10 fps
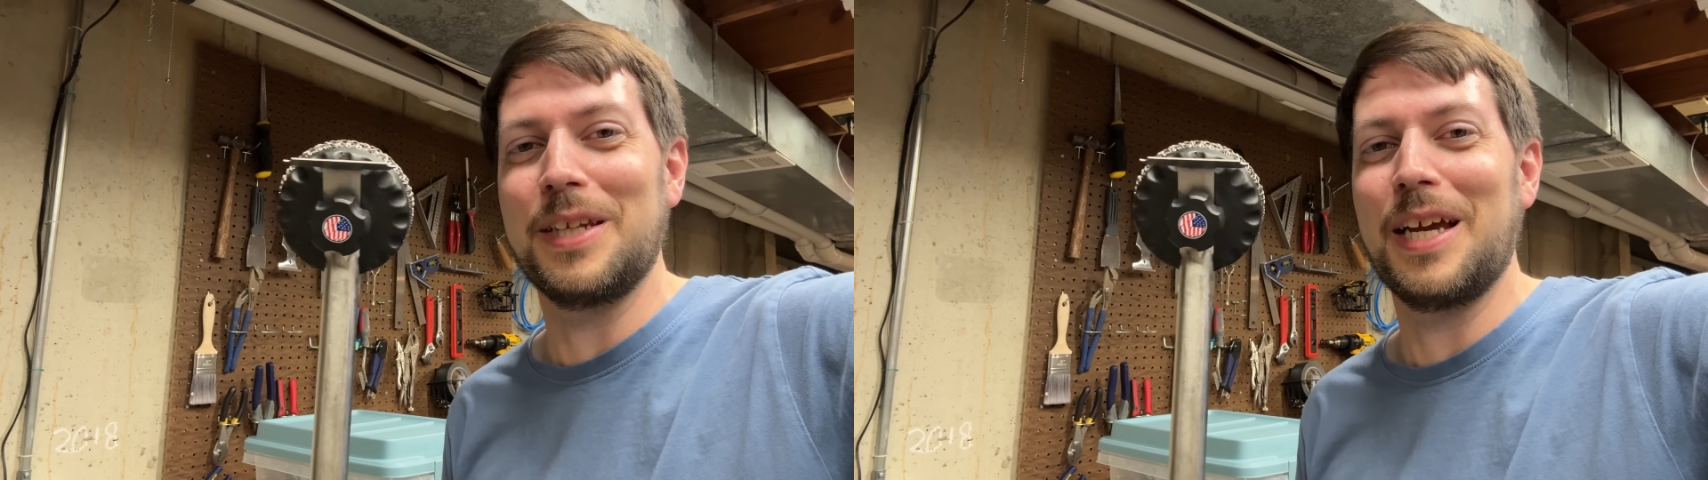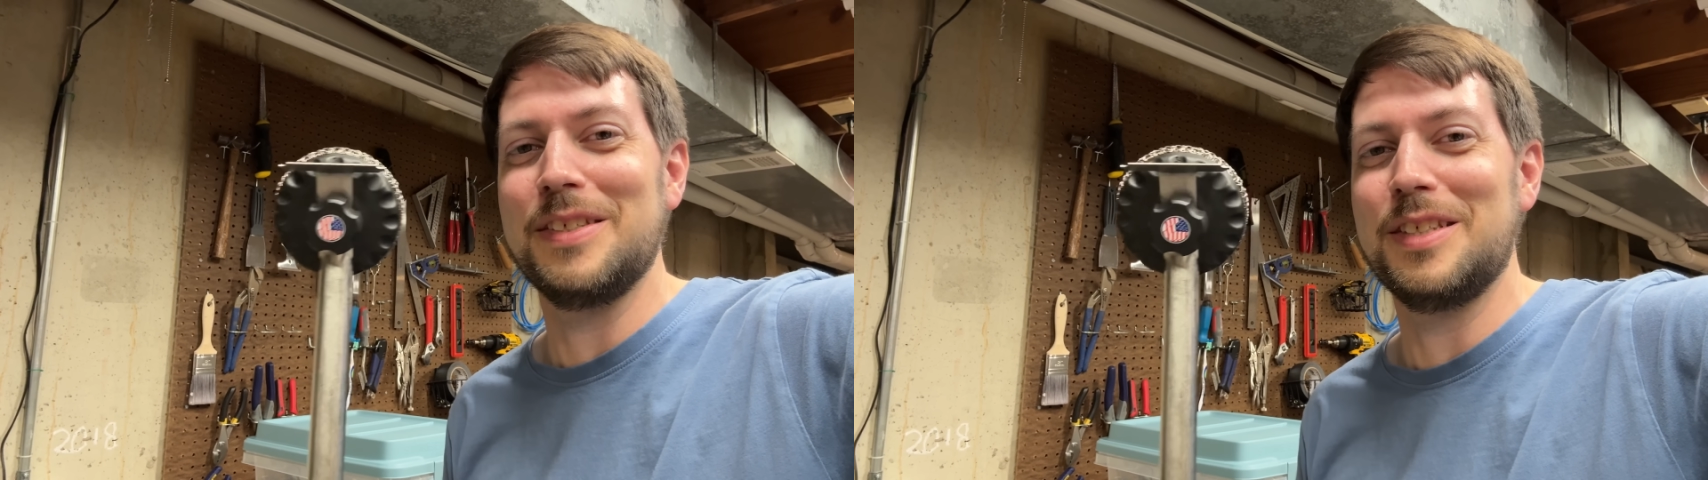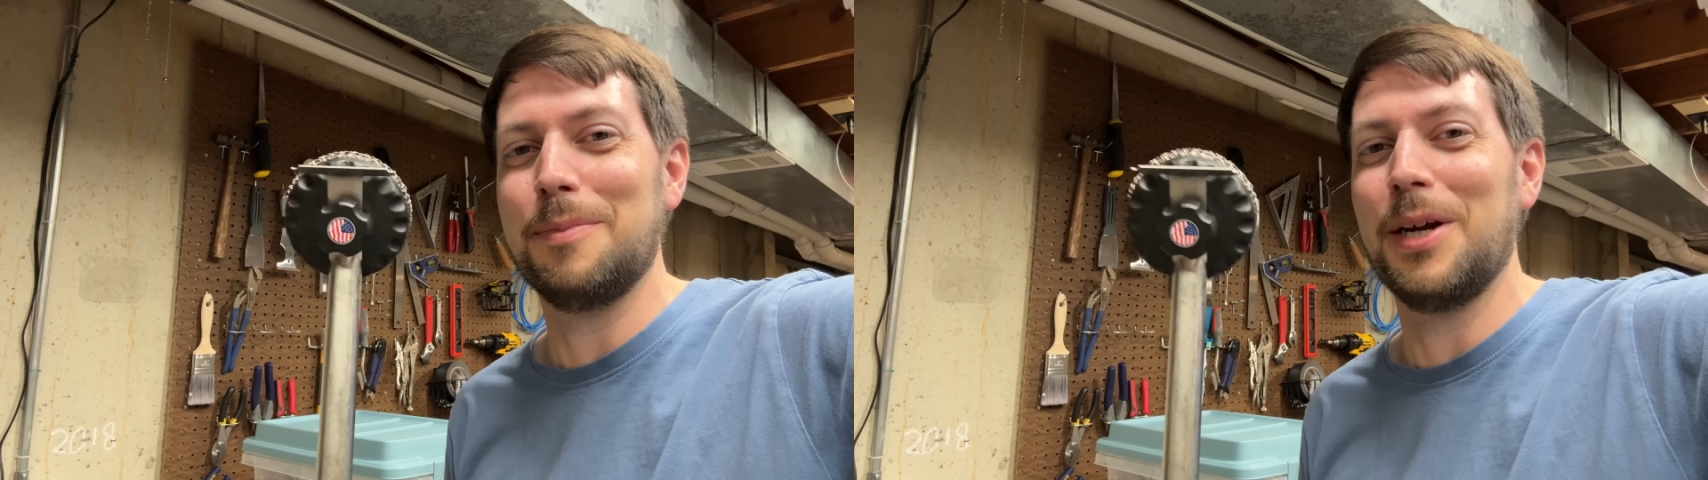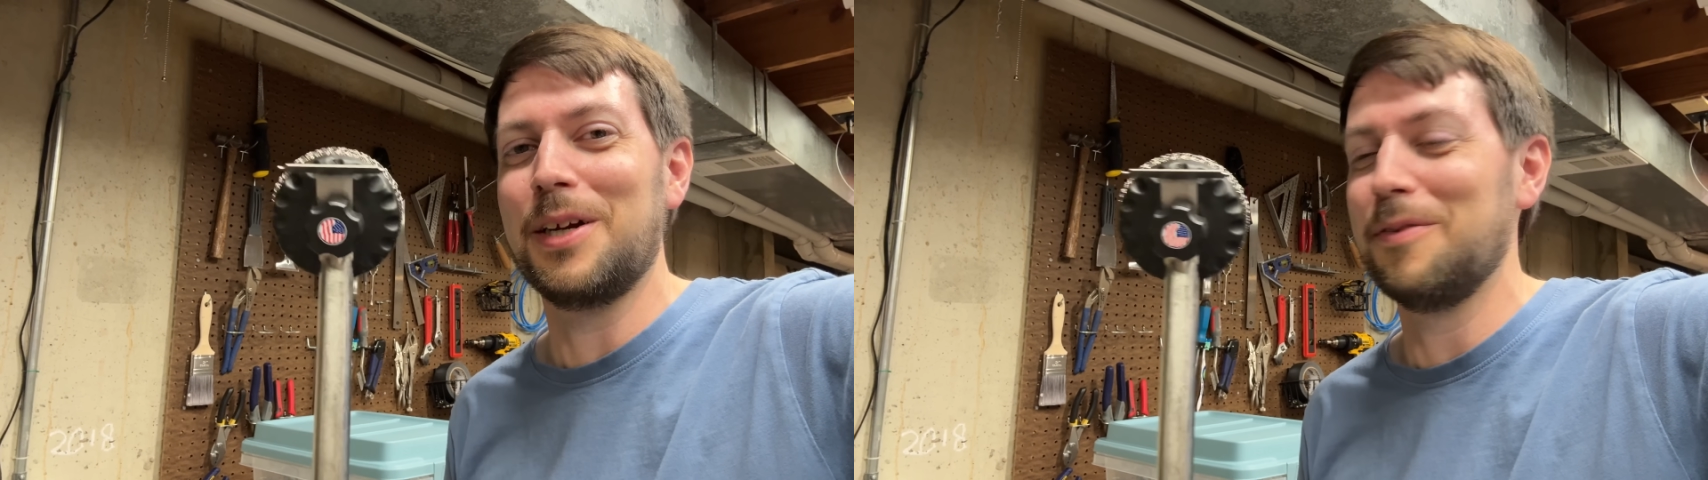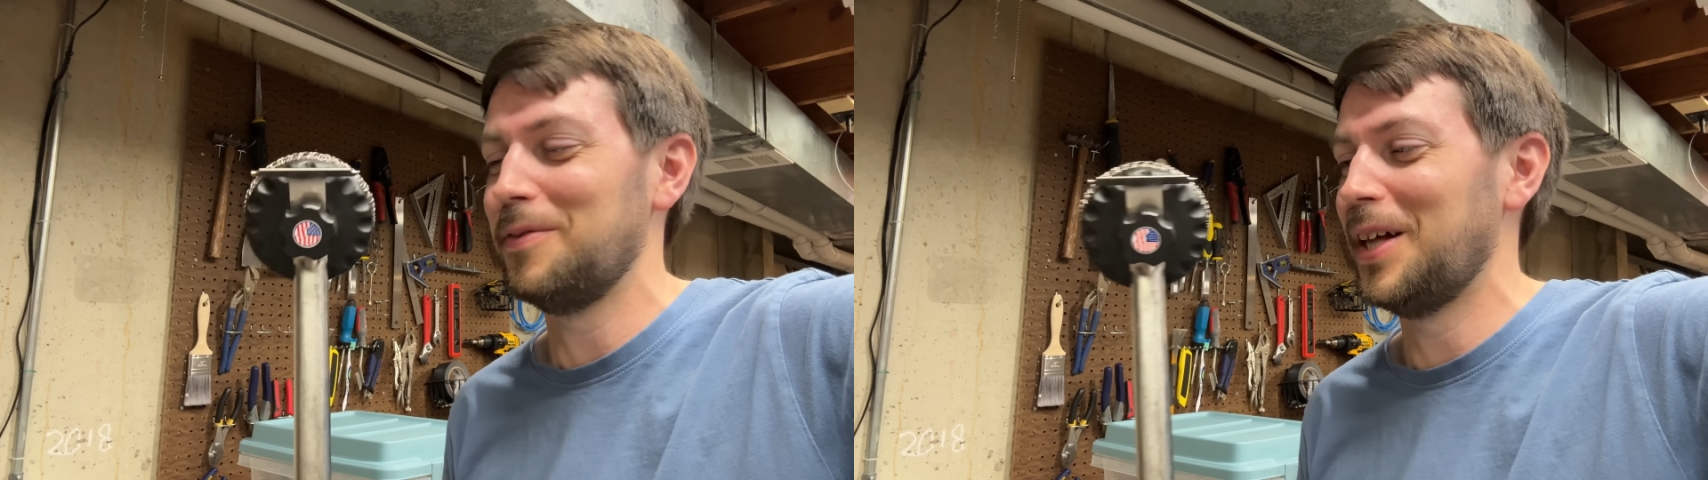that has the
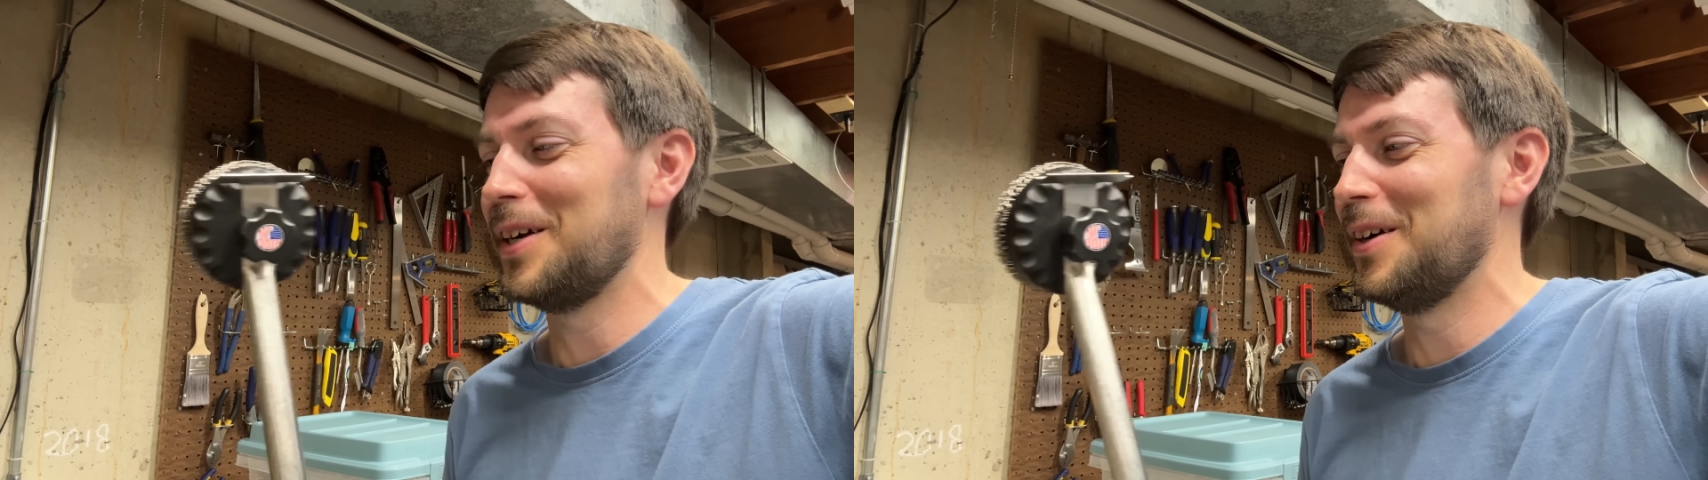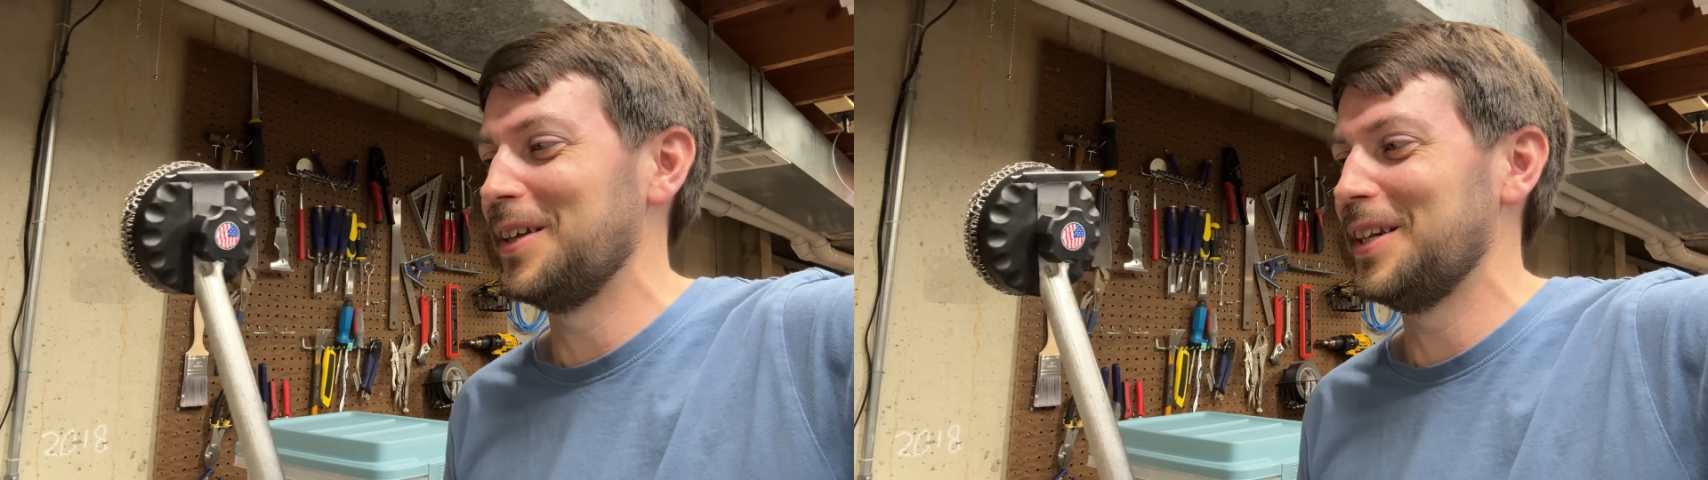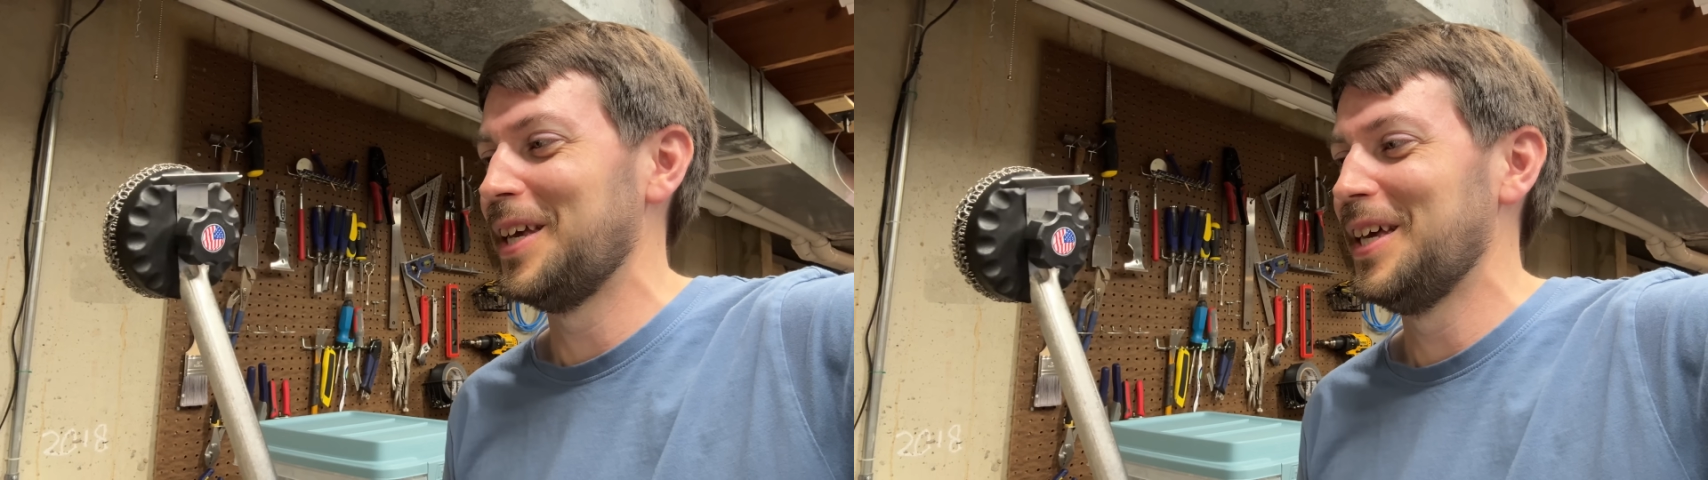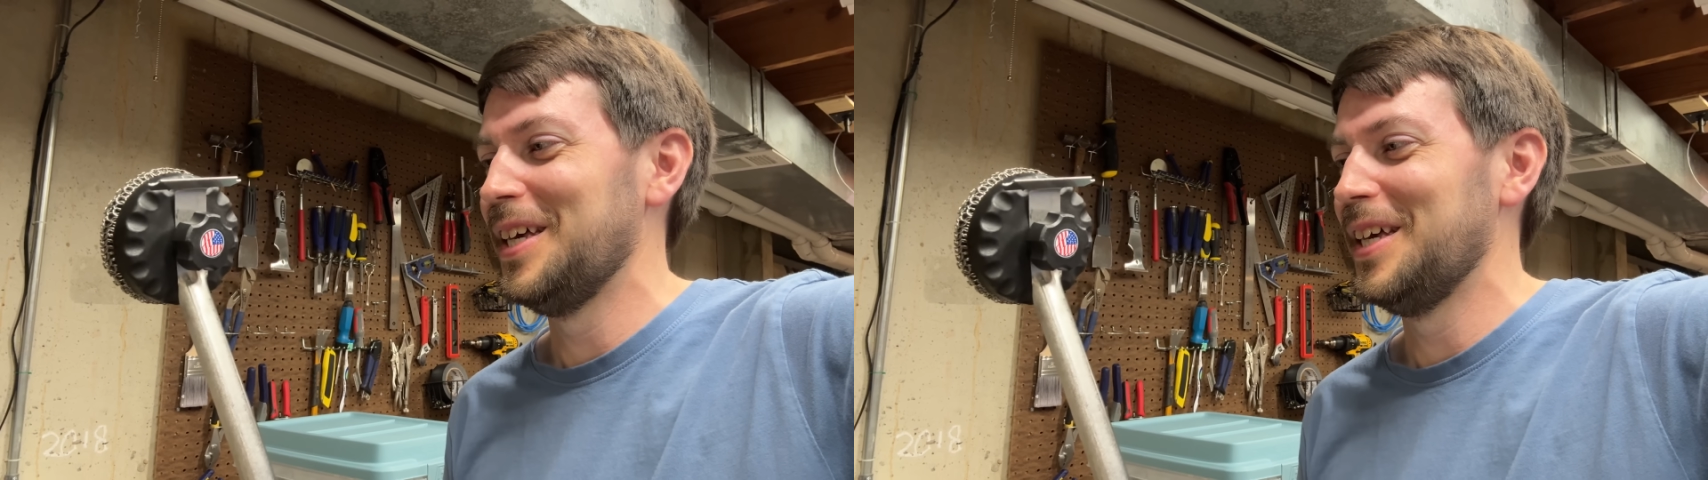American flag on it.